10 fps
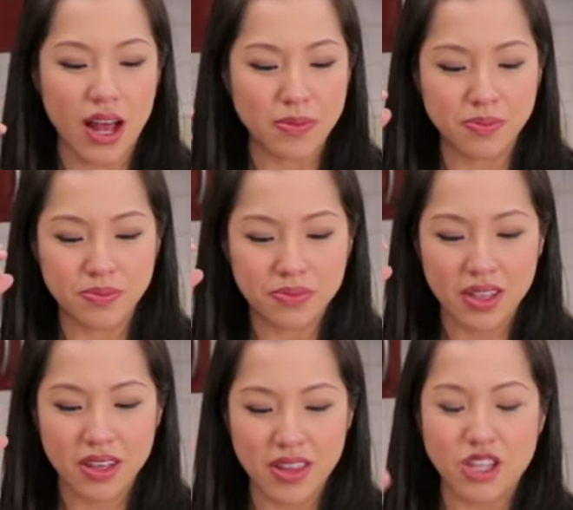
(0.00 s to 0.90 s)

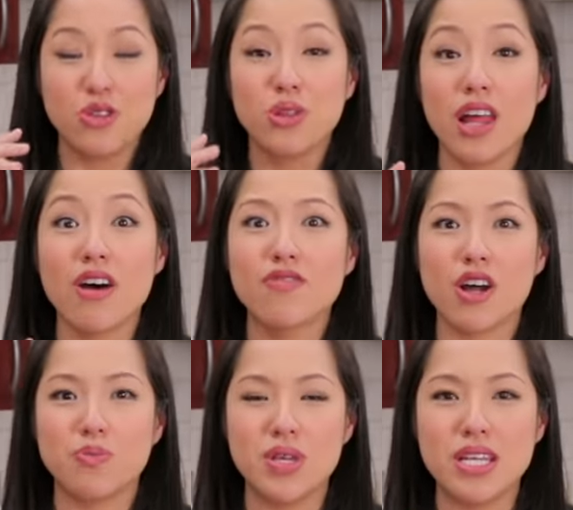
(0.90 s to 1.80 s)
that you love
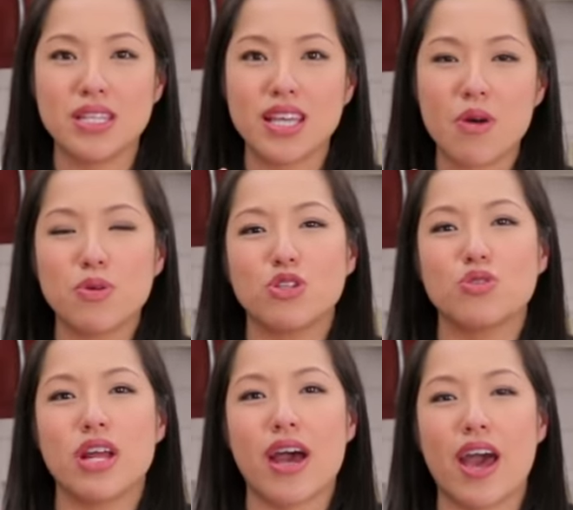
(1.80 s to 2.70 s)
on pizza, but
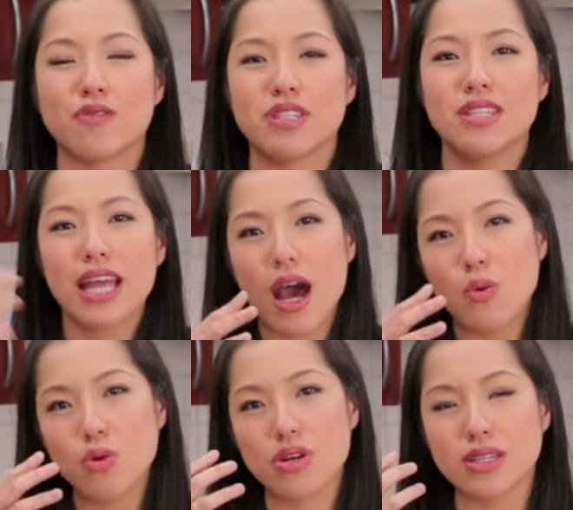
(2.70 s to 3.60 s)
you now have
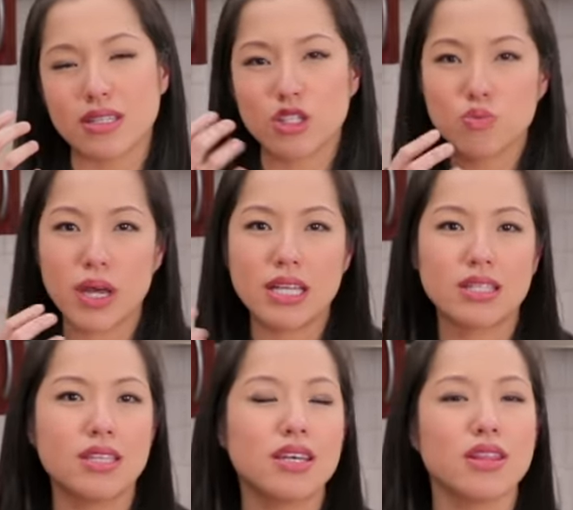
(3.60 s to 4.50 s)
sour and
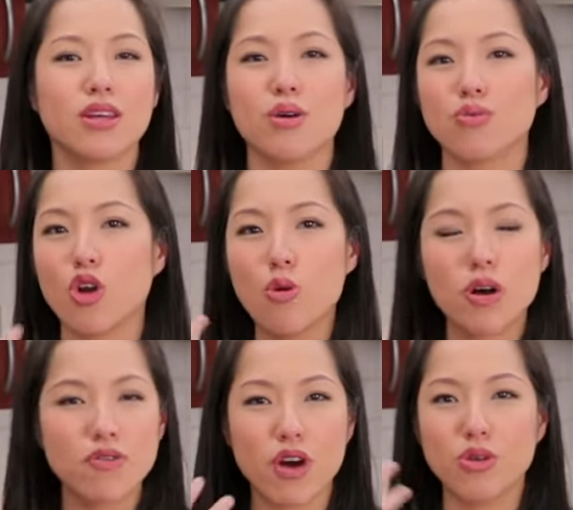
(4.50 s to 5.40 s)
spicy and the
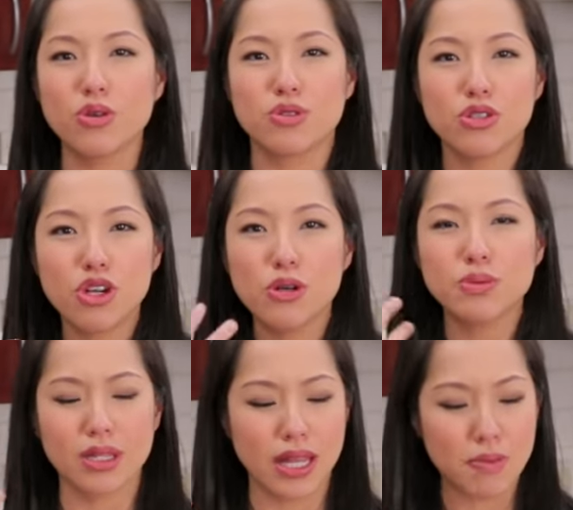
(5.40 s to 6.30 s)
aroma of all those
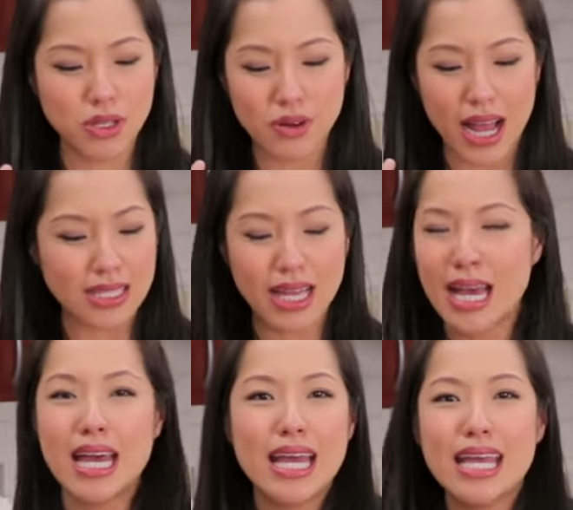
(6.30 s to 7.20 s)
herbs, the lemongrass.
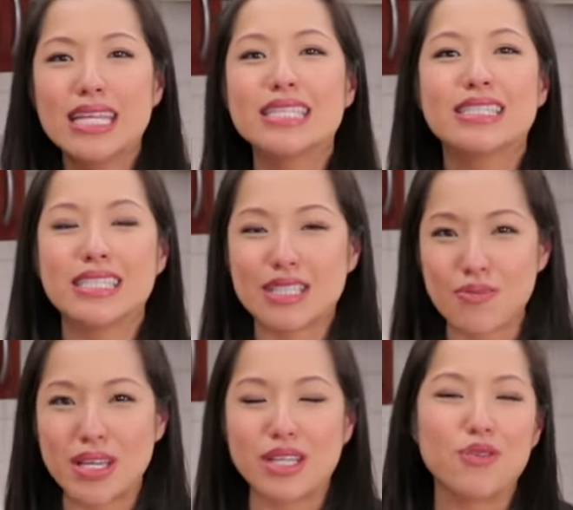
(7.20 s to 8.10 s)
It is just
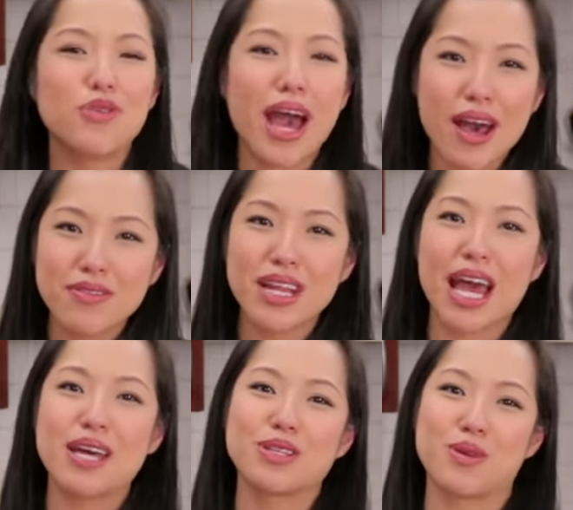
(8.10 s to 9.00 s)
amazing. If you haven't
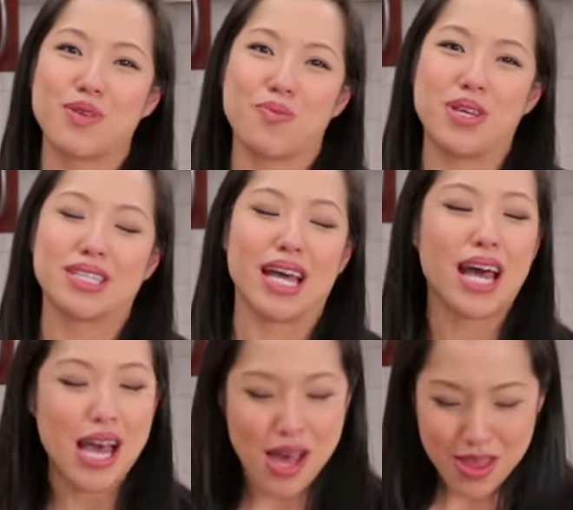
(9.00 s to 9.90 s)
had a tom yum pizza,
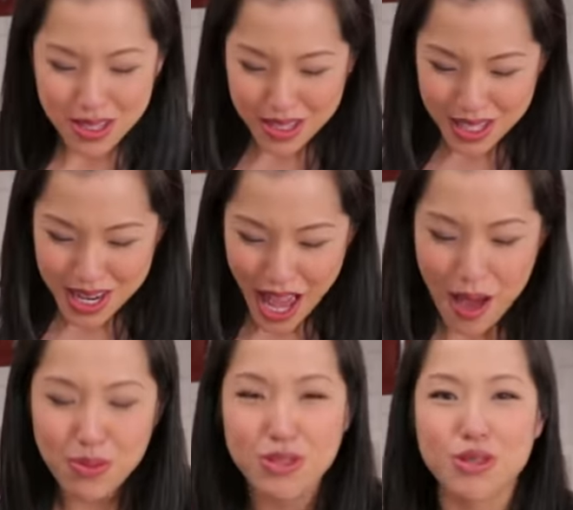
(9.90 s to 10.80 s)
this is an
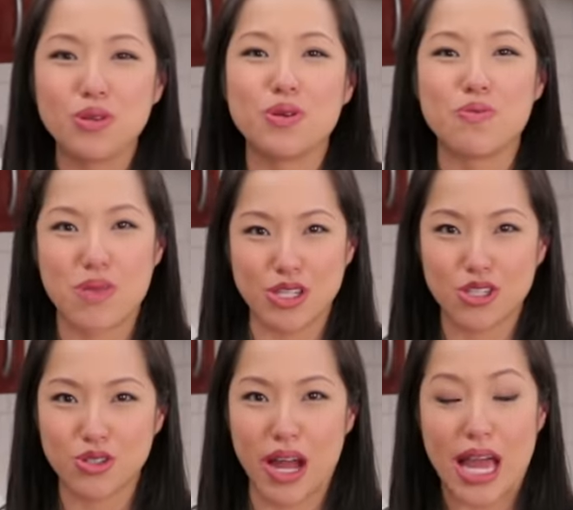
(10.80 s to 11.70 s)
absolute
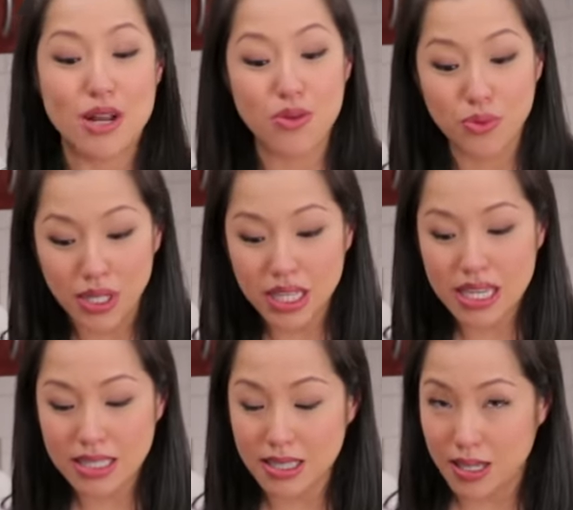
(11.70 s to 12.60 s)
must try. And it
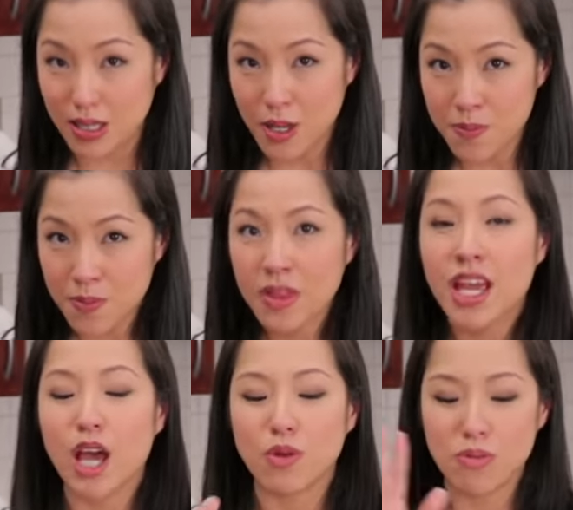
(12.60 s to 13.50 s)
really isn't easy.
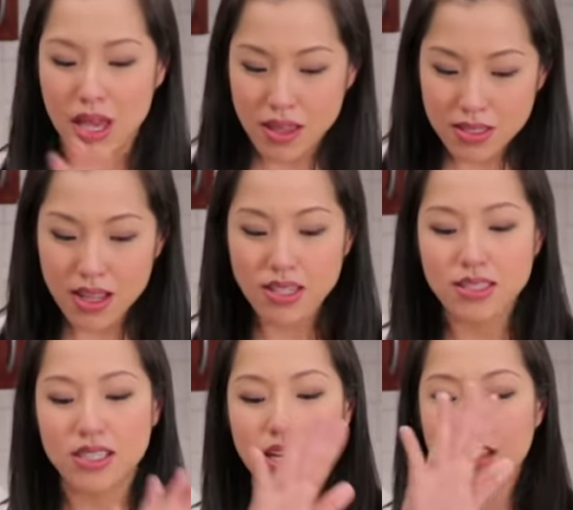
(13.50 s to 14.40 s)
I would make the sauce
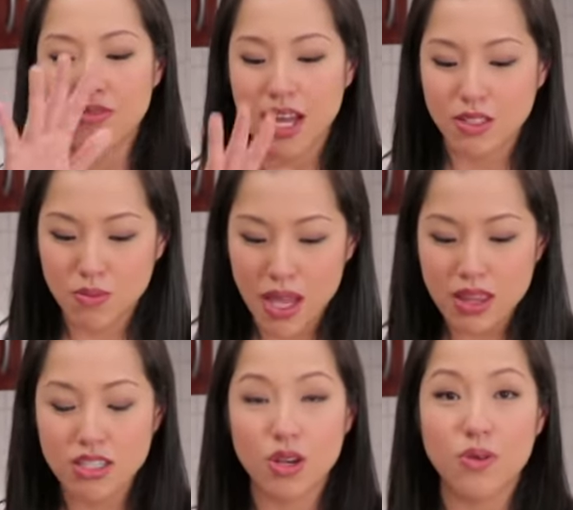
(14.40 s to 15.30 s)
the day in advance,
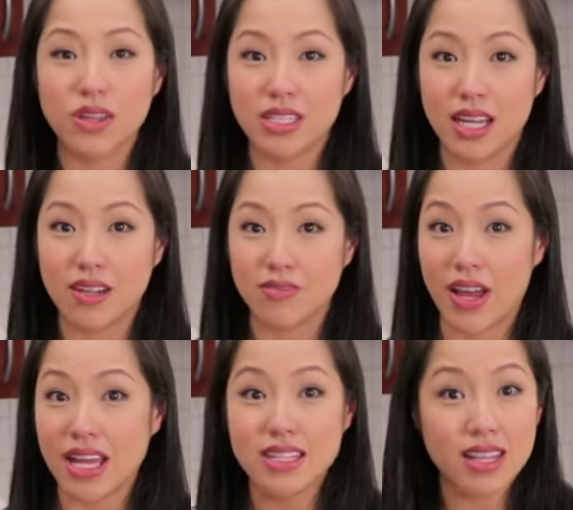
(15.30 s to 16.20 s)
make the dough in the day in
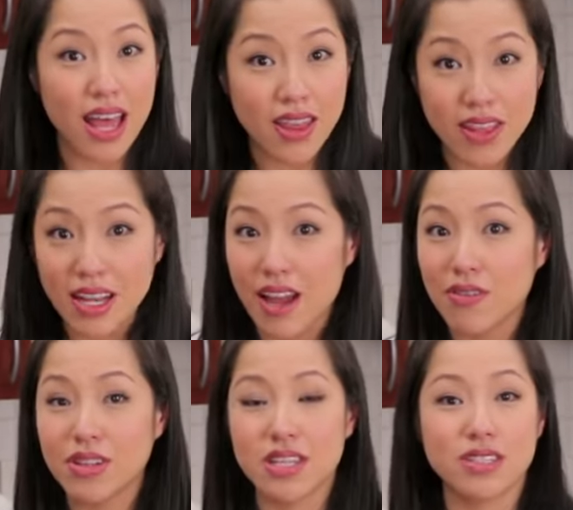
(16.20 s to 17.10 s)
advance, and then
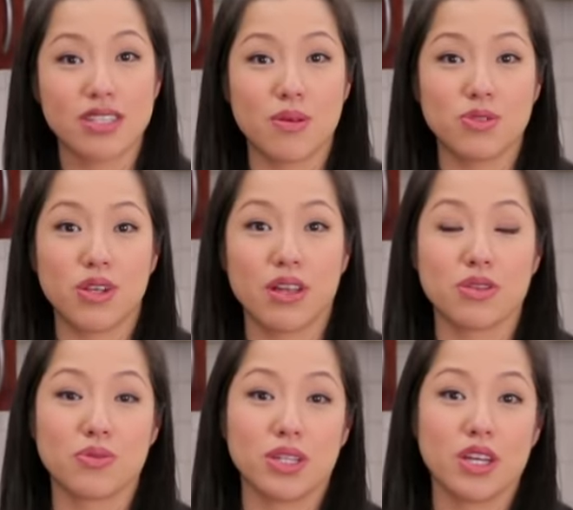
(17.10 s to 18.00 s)
everything just comes
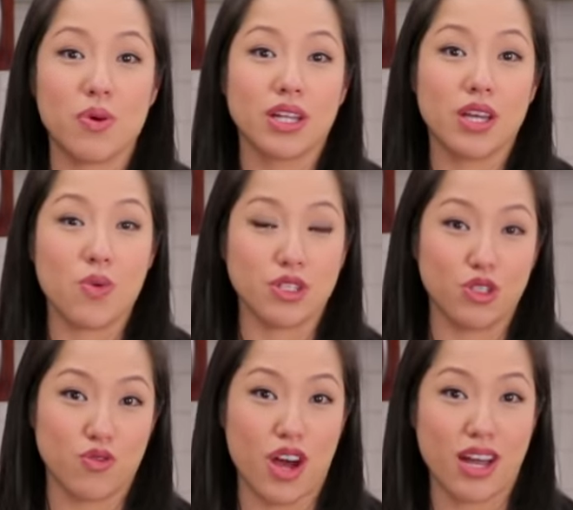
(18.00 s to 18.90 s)
together really quickly
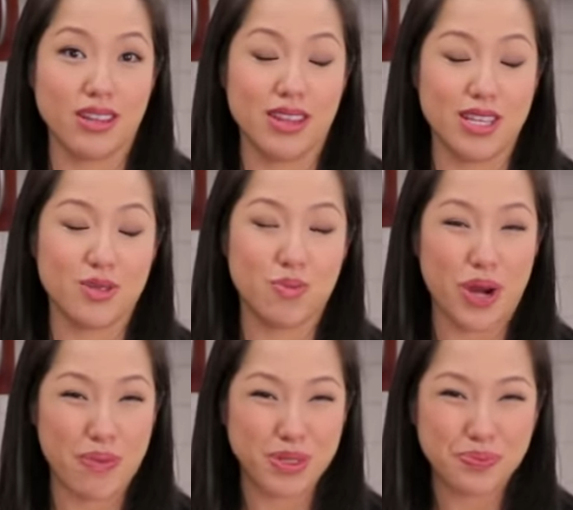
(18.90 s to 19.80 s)
once you've got this
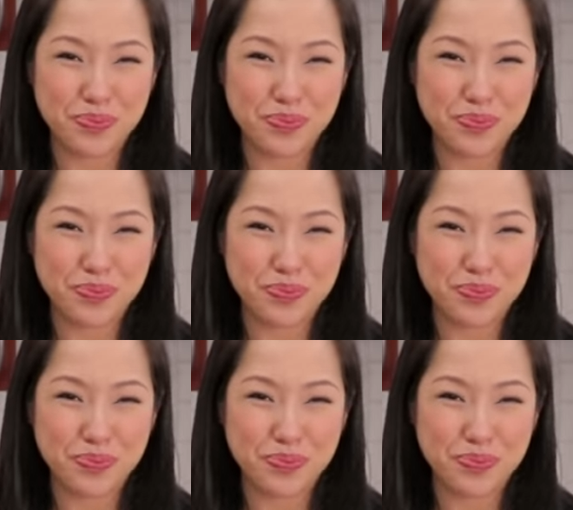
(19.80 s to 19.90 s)
prepped.